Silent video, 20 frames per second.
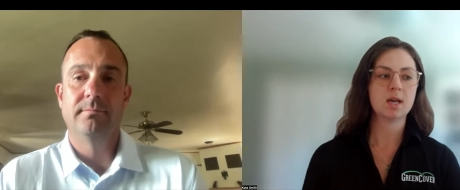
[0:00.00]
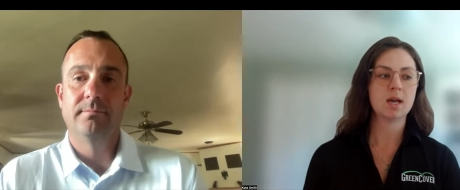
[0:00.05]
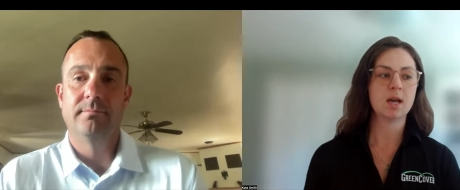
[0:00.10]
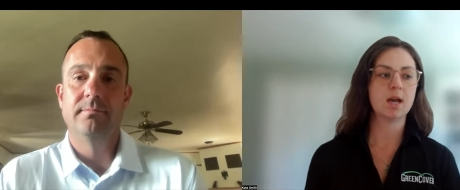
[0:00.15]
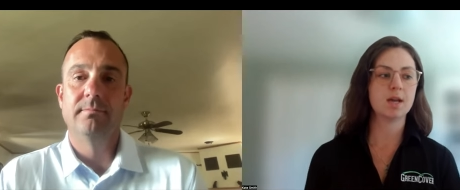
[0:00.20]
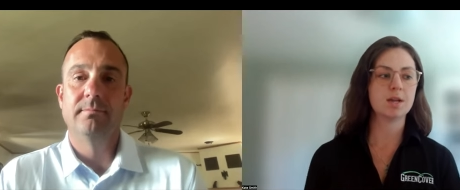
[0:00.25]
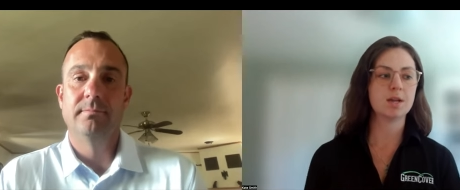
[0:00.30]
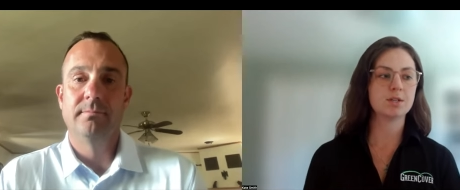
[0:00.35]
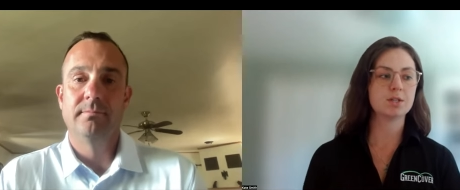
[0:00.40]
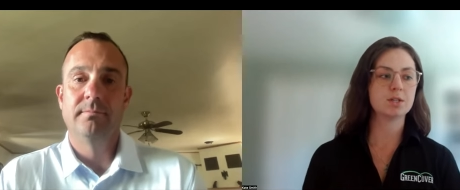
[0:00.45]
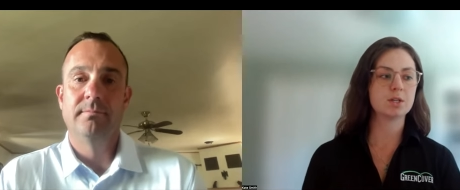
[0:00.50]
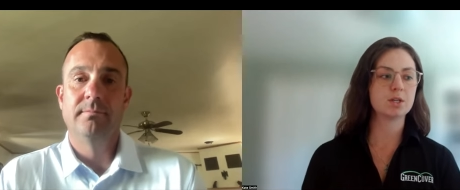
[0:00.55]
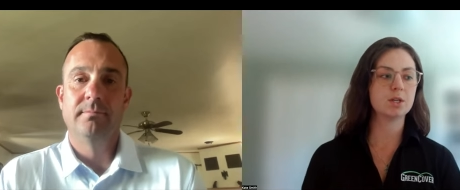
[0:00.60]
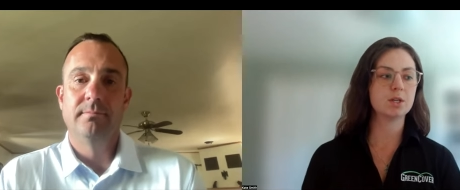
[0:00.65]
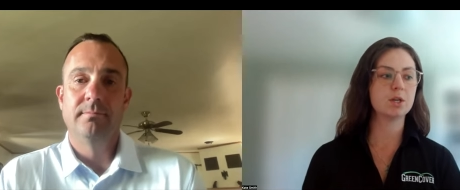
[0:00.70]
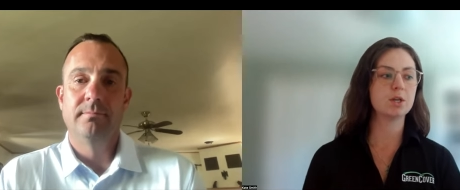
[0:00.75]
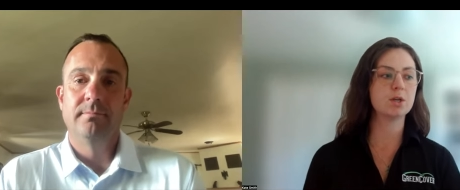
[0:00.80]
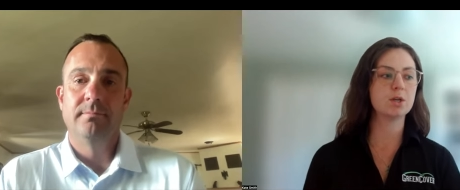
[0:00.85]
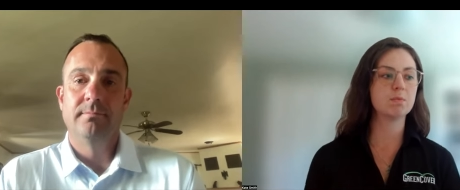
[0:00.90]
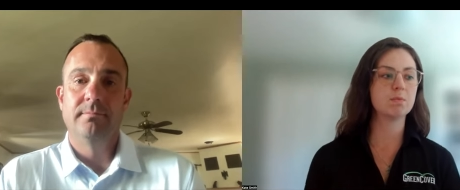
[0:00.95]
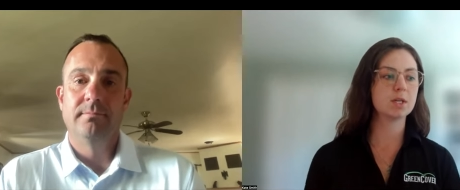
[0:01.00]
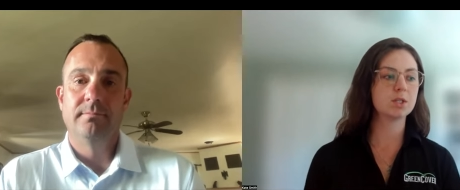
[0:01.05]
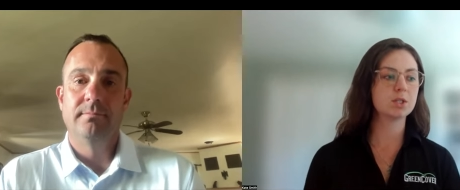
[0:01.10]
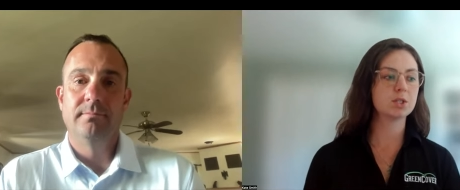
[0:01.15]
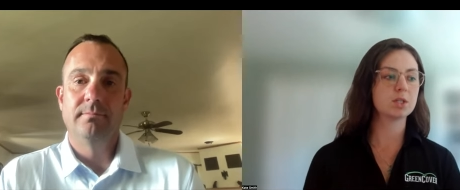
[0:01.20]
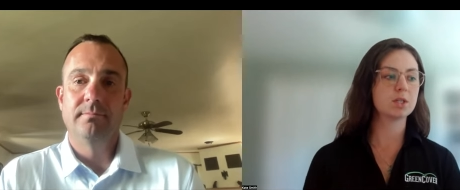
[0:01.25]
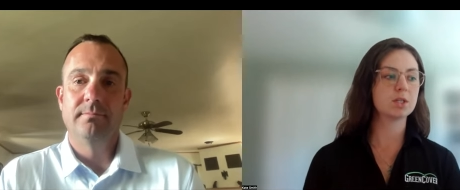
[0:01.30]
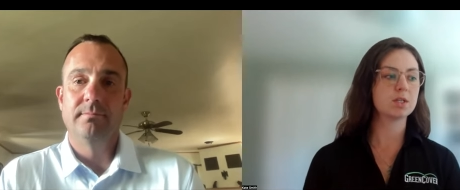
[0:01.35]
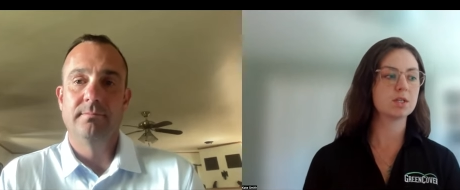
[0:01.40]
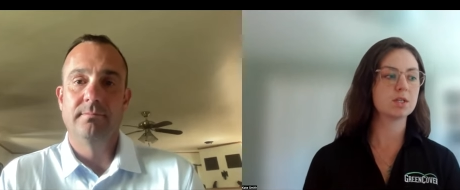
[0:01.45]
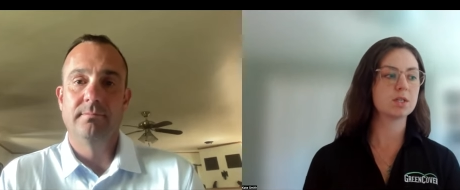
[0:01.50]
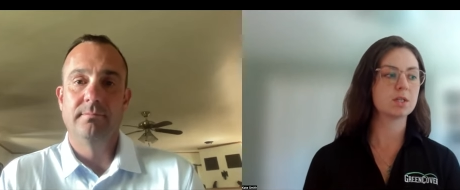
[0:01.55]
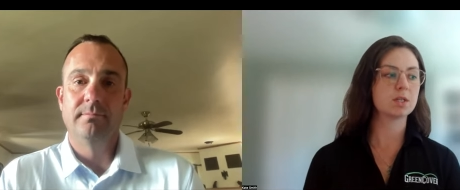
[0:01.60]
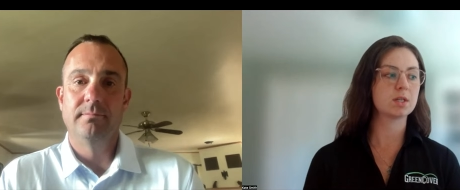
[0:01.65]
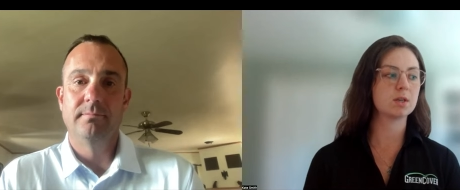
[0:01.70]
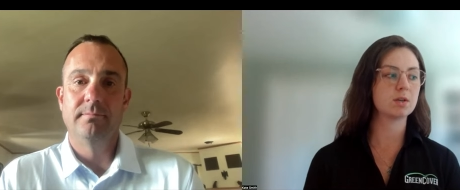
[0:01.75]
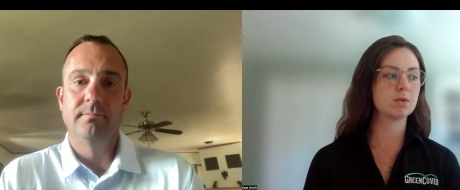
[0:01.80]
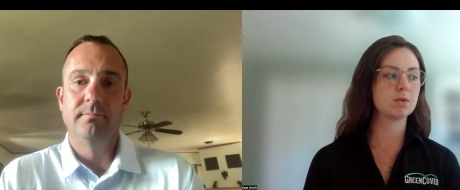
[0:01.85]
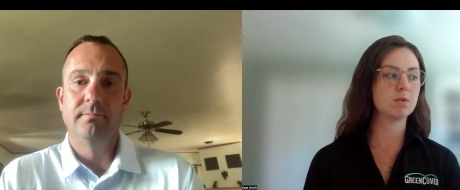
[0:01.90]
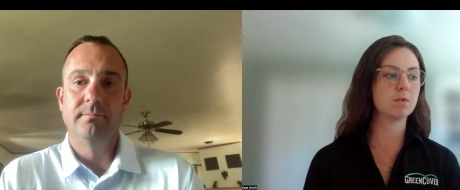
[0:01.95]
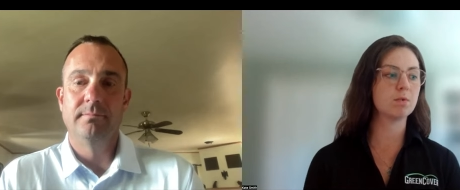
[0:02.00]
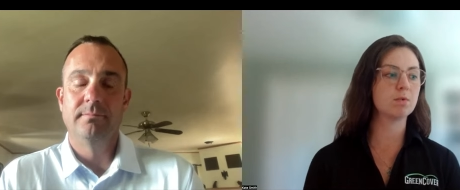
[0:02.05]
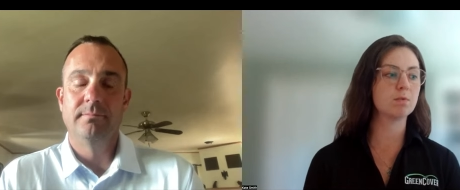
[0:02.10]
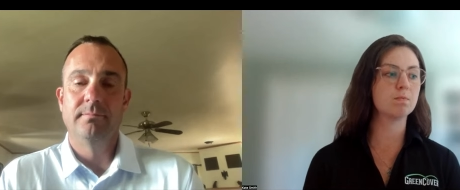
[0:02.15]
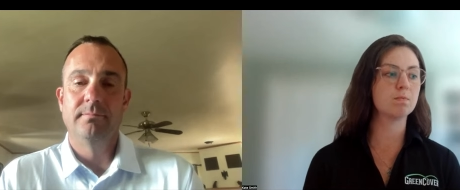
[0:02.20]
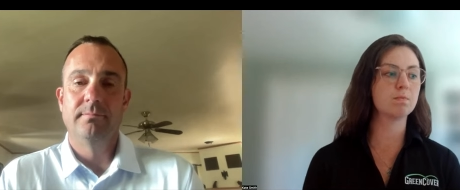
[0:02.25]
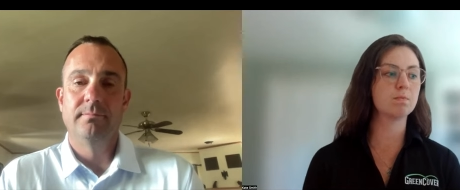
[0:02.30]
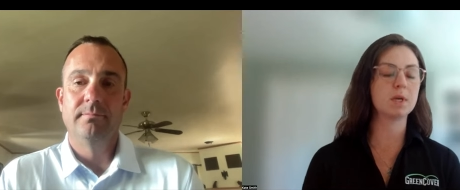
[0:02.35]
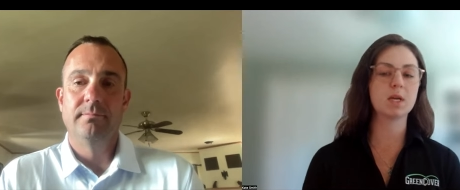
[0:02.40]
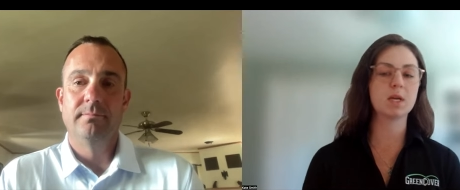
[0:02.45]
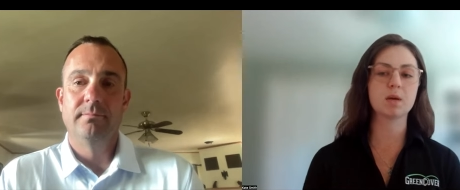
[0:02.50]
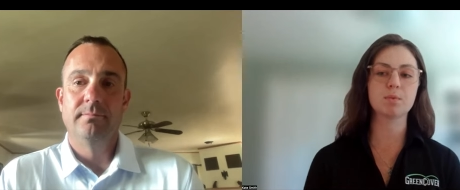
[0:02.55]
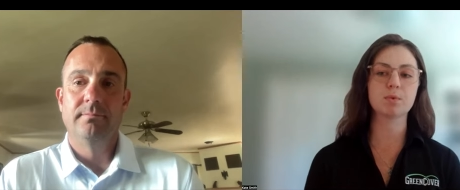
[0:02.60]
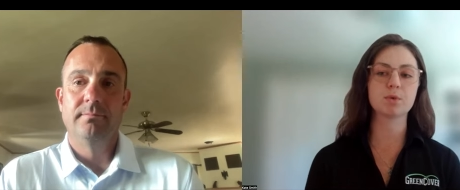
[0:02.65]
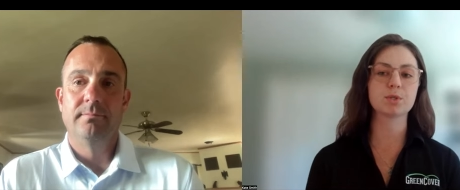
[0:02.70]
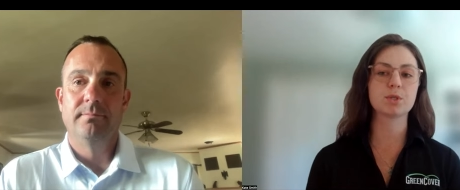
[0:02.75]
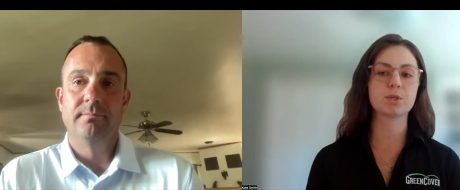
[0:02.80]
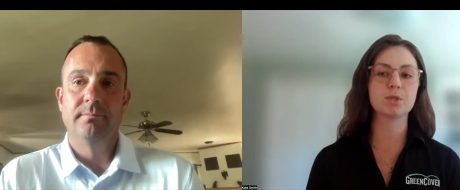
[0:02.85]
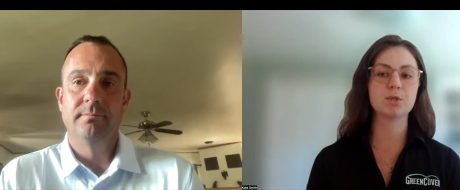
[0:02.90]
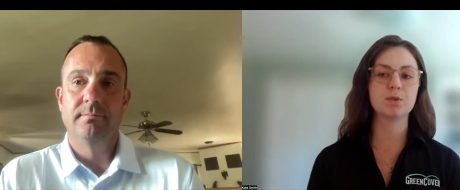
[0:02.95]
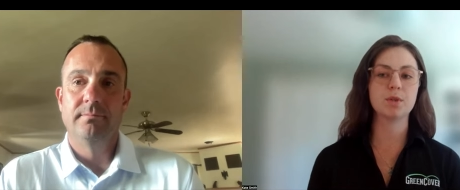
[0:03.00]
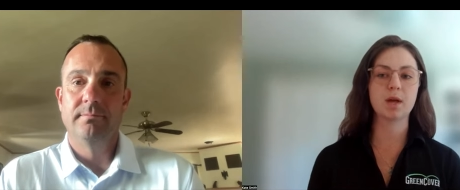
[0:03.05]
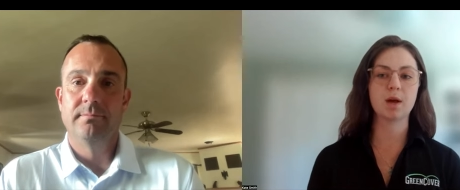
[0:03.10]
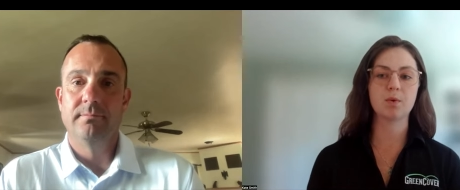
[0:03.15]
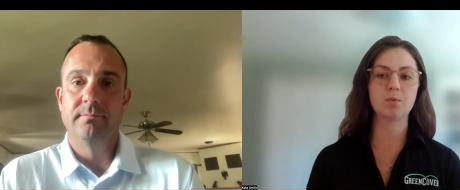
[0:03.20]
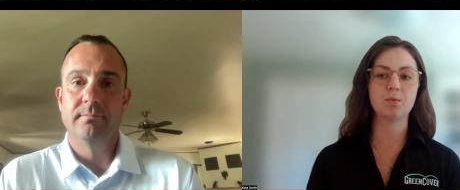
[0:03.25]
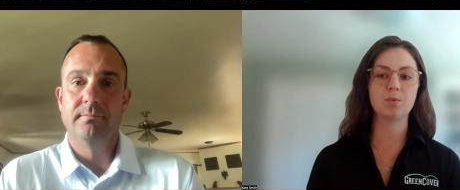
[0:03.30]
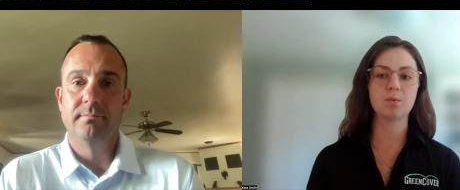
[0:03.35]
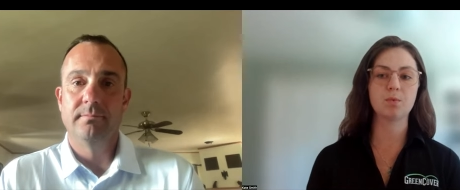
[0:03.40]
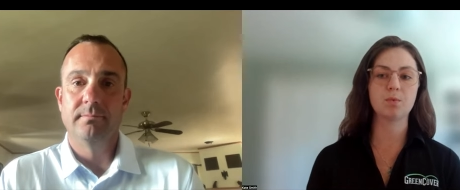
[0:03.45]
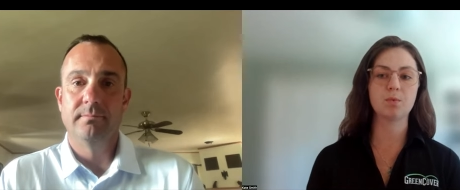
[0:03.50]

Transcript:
Speaker 1: And you mentioned being able to do that